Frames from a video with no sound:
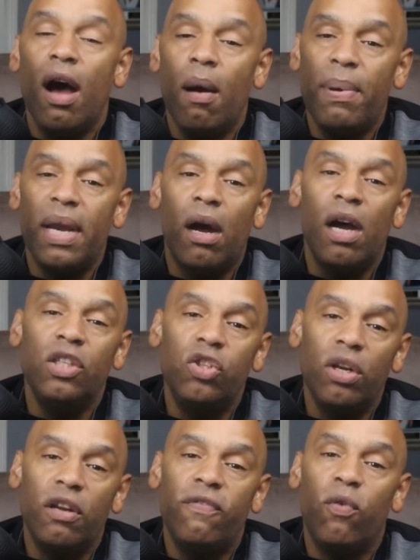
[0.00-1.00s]
up at
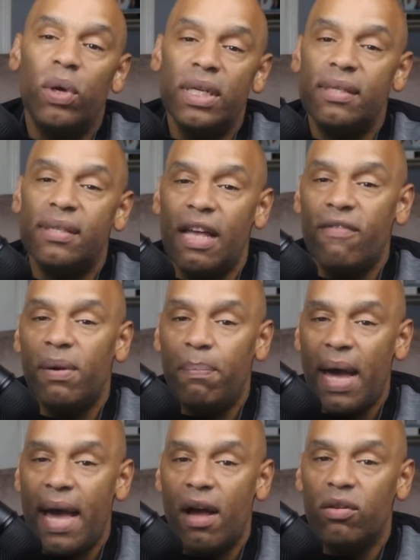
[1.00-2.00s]
147
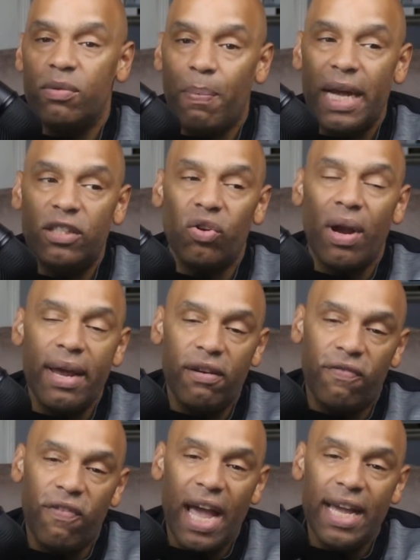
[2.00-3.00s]
pounds by trying to
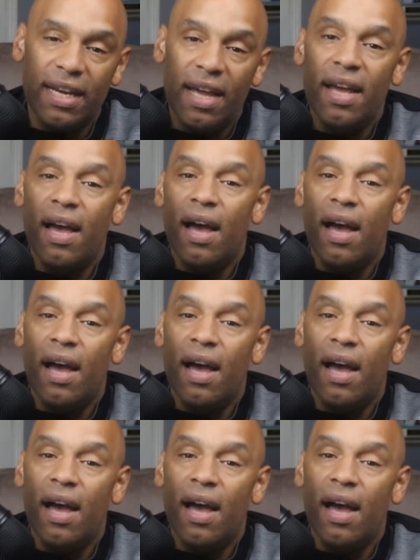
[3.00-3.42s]
fight,